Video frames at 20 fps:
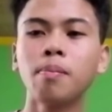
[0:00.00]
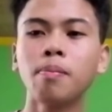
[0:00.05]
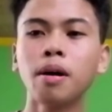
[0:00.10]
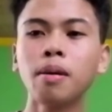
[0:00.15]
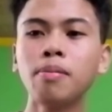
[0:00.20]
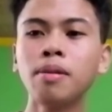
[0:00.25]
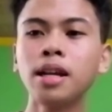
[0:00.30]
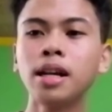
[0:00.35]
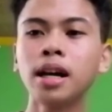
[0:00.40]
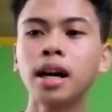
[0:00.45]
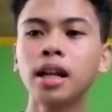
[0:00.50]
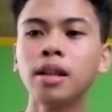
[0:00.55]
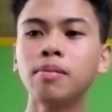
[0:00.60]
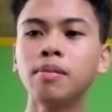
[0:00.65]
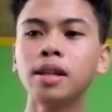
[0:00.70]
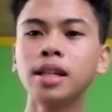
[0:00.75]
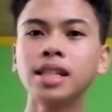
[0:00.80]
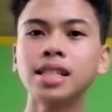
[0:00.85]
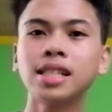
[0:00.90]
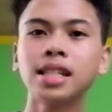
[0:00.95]
Public
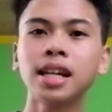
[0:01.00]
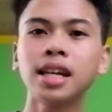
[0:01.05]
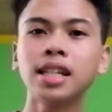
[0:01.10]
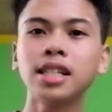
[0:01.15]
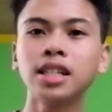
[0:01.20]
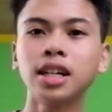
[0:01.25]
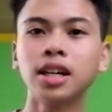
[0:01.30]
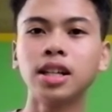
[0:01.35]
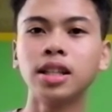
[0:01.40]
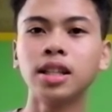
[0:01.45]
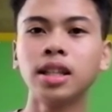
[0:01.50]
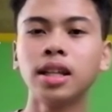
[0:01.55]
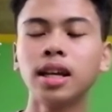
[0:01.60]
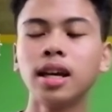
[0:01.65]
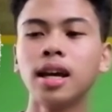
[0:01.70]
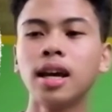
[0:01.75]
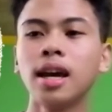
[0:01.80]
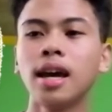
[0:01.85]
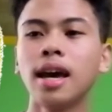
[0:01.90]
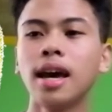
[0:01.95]
administration
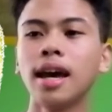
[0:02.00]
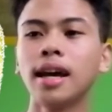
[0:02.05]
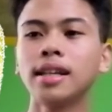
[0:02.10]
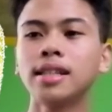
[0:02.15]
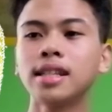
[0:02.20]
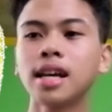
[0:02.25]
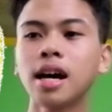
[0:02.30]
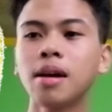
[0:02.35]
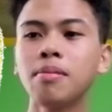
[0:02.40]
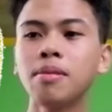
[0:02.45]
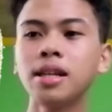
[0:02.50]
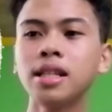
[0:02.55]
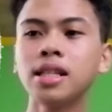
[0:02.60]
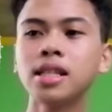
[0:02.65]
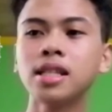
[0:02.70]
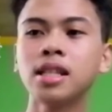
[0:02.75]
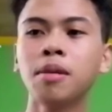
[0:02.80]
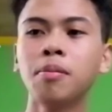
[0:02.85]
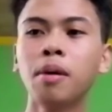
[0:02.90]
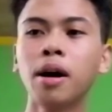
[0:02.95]

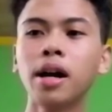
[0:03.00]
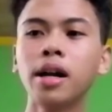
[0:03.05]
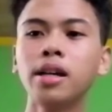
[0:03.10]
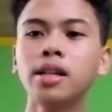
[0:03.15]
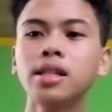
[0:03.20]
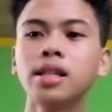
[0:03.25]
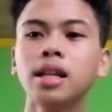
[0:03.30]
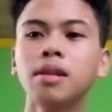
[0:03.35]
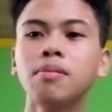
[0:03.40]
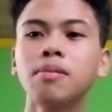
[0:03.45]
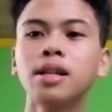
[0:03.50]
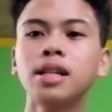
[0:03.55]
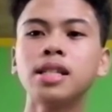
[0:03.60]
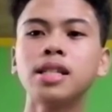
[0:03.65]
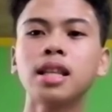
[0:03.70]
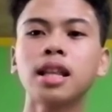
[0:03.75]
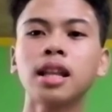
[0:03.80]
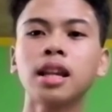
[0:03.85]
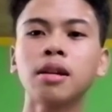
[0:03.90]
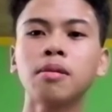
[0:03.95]
examines the various
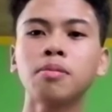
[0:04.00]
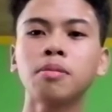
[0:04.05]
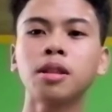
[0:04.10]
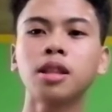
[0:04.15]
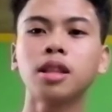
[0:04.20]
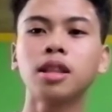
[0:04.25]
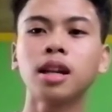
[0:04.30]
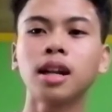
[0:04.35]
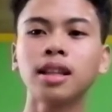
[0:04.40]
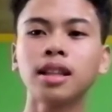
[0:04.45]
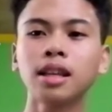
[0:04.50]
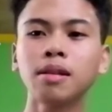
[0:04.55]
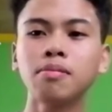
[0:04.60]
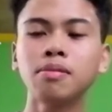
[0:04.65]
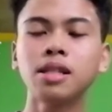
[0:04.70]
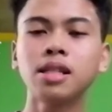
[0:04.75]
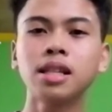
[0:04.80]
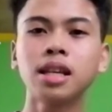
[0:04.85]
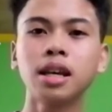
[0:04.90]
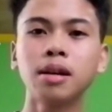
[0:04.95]

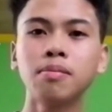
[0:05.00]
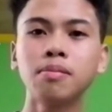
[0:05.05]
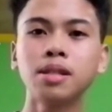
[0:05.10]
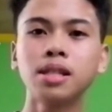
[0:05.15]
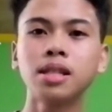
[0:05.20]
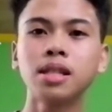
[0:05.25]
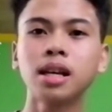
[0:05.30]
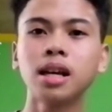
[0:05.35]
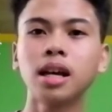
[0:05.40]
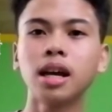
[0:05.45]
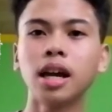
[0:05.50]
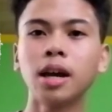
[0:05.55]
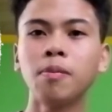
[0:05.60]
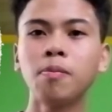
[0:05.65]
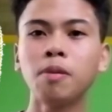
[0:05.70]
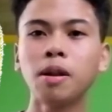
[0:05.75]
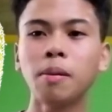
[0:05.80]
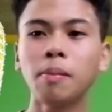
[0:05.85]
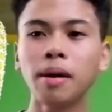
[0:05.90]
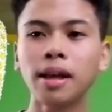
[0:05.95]
administrative schemes
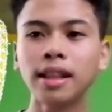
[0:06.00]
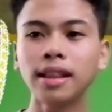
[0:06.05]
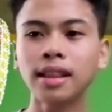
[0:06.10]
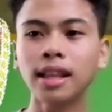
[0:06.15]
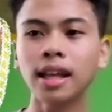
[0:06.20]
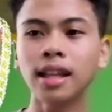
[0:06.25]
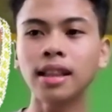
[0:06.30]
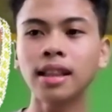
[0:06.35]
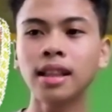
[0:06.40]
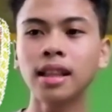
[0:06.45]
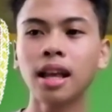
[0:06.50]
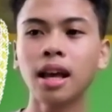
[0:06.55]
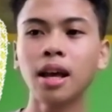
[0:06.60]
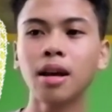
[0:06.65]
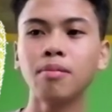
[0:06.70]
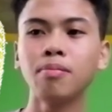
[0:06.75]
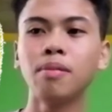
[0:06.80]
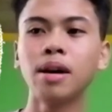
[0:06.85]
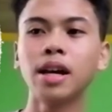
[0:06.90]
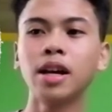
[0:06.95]
implemented
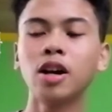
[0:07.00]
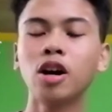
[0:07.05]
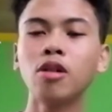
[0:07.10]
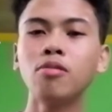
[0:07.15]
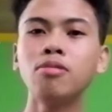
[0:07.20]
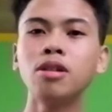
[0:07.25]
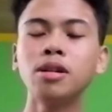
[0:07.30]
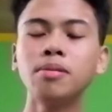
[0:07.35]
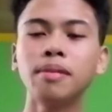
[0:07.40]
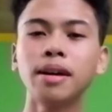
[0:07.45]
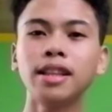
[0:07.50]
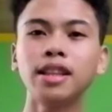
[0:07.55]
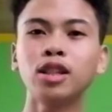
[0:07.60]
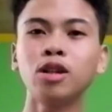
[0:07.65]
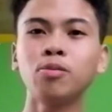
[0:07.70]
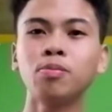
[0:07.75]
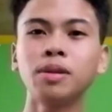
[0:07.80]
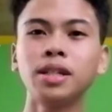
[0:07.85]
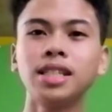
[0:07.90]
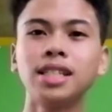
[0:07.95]
by government
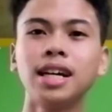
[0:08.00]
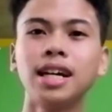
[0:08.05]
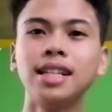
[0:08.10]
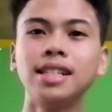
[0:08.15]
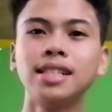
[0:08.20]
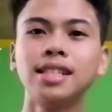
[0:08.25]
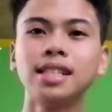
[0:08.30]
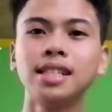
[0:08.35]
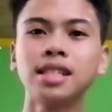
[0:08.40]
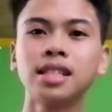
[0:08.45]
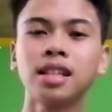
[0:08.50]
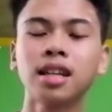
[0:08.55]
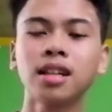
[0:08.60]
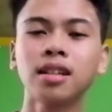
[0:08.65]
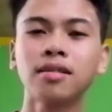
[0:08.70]
officials.